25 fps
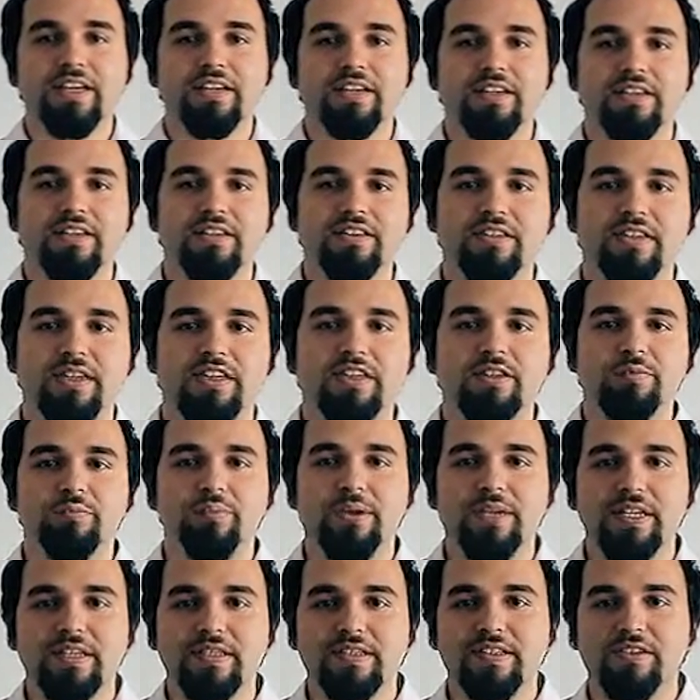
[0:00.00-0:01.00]
in the
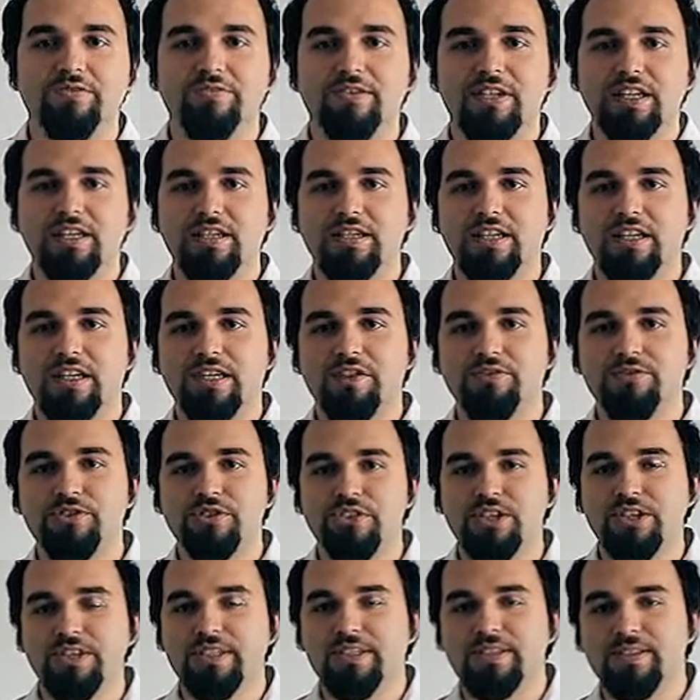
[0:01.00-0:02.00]
past have done a lot of
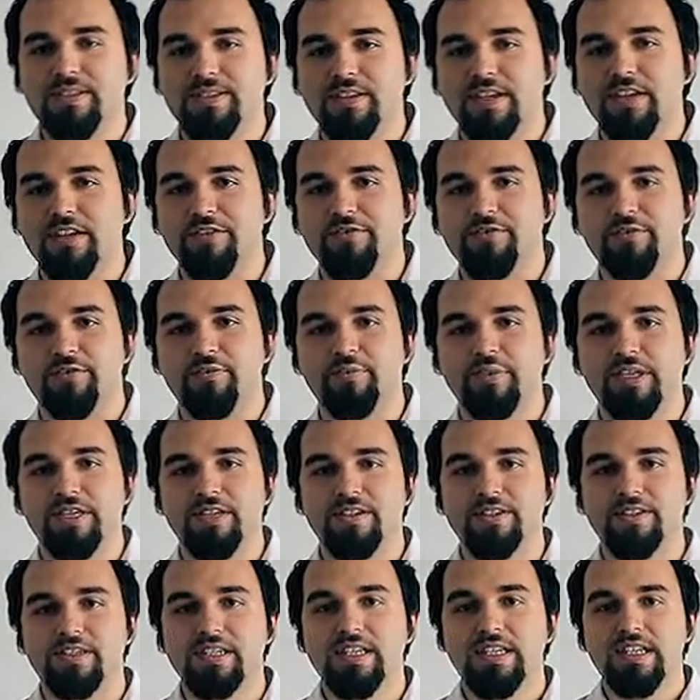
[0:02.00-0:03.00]
shady stuff,
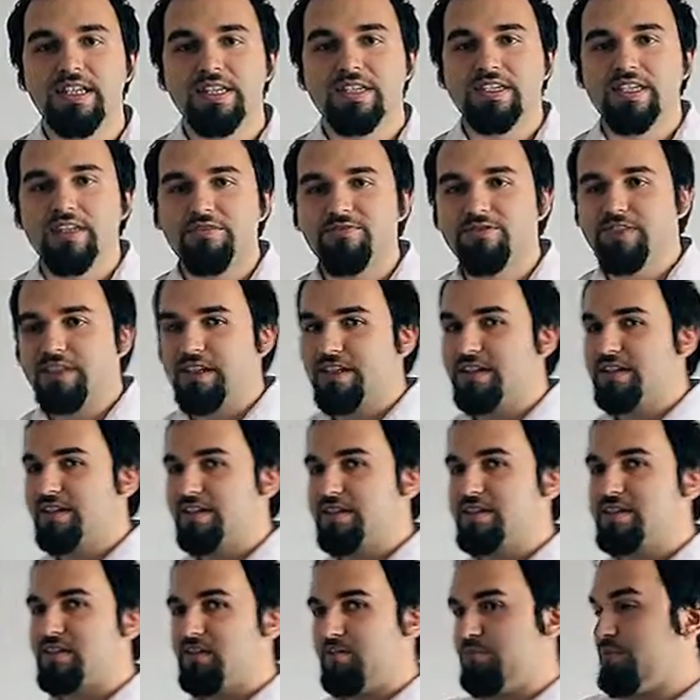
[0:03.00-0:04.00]
because they've taken
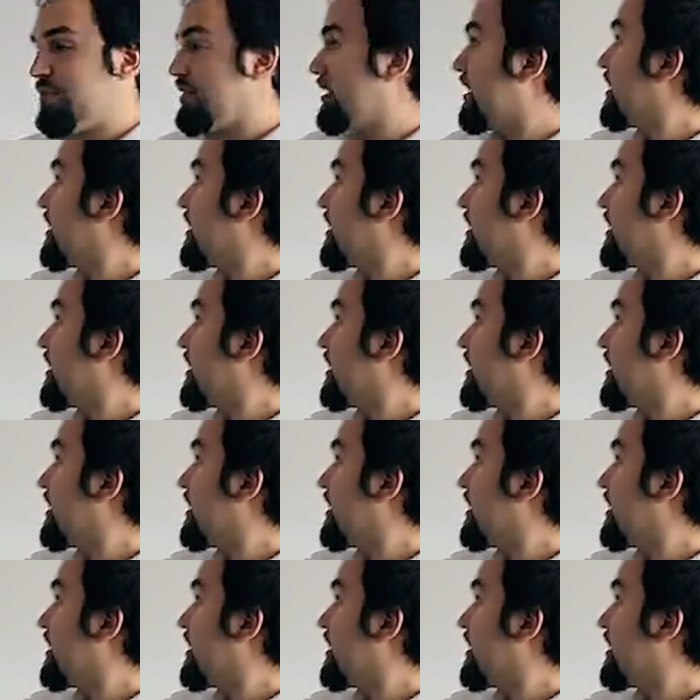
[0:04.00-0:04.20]
a simple